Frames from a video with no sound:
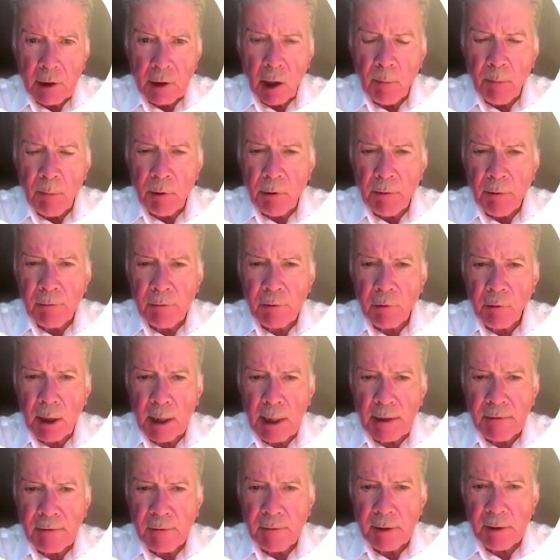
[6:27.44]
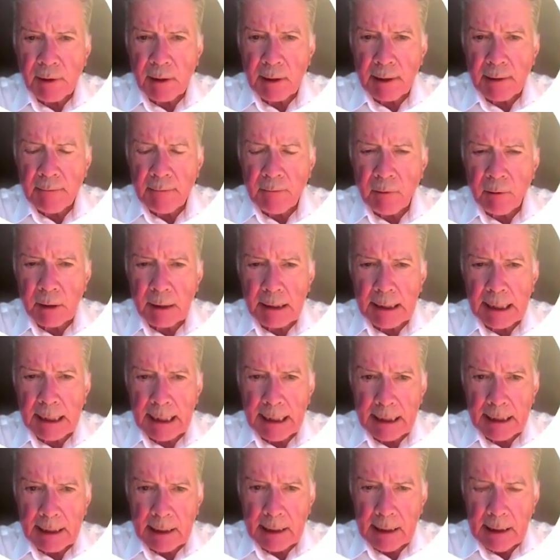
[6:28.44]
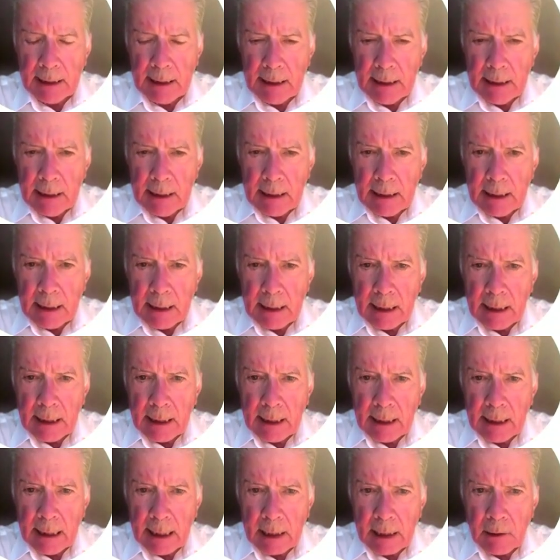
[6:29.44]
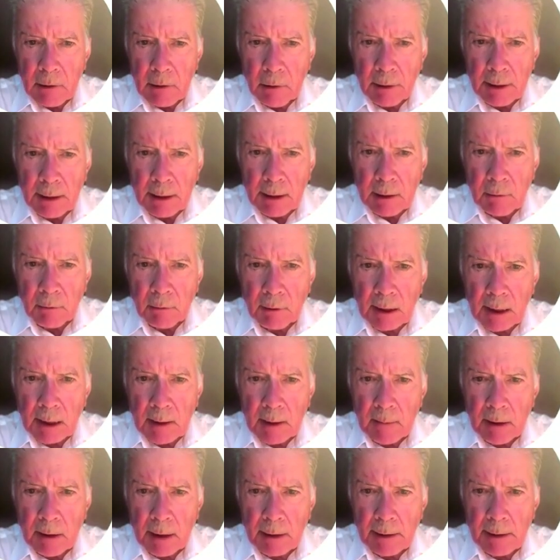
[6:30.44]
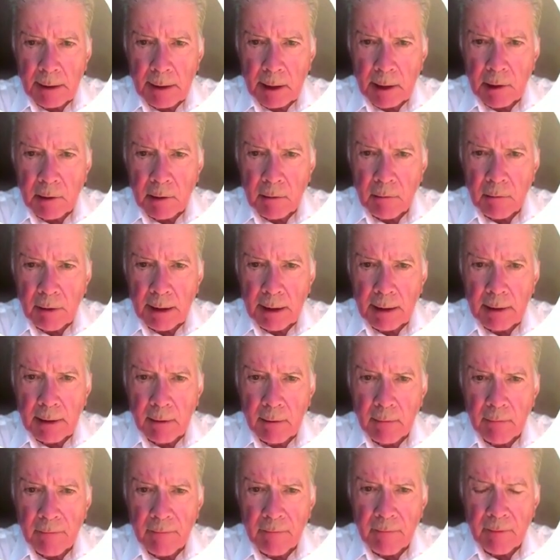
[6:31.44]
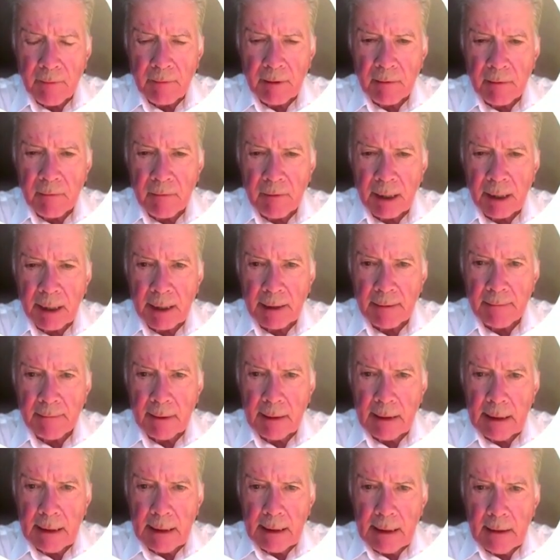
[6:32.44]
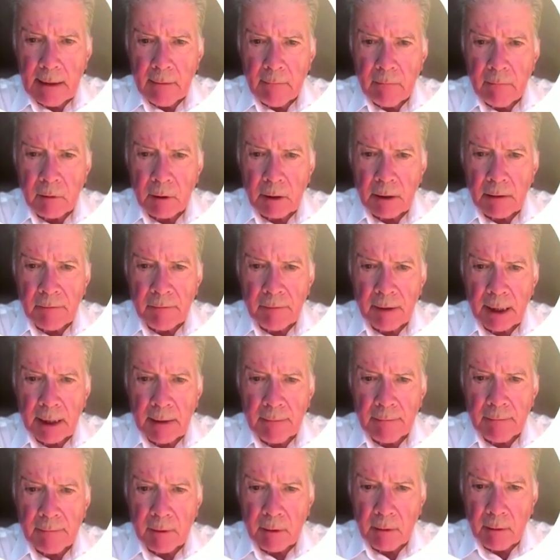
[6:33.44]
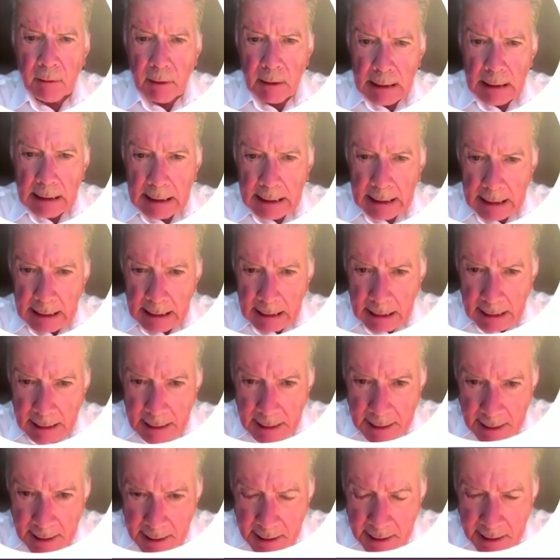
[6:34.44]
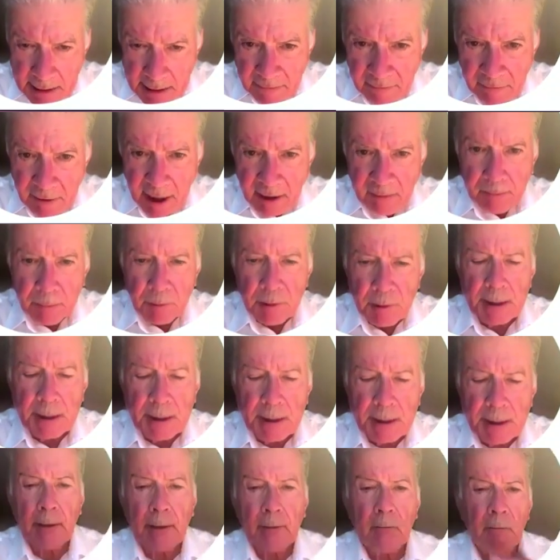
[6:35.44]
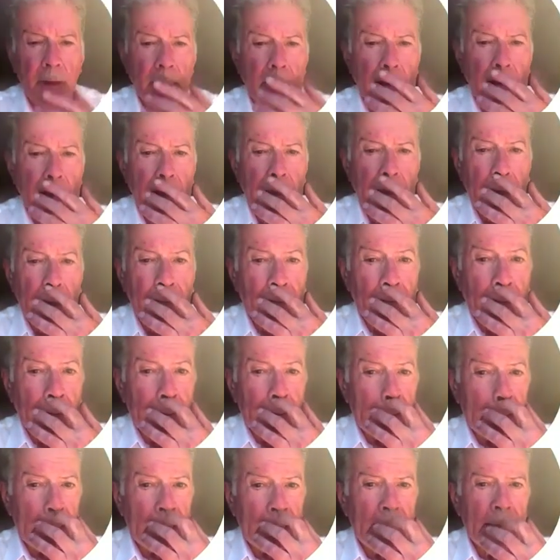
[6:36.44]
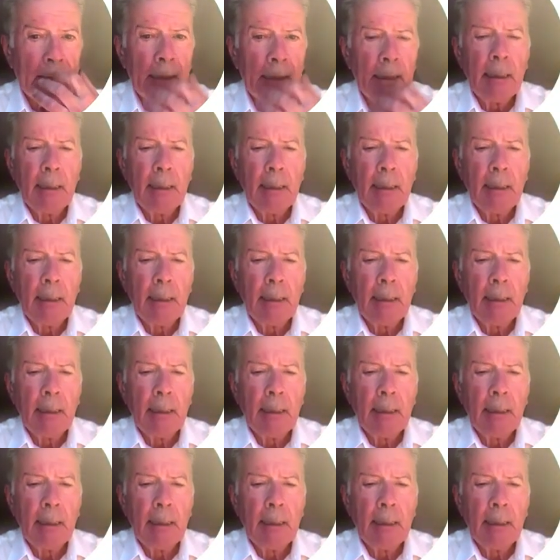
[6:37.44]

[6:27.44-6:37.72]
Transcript: number of transfers that it would take according to the implantation rate of 55, 45, or 65%, which evidently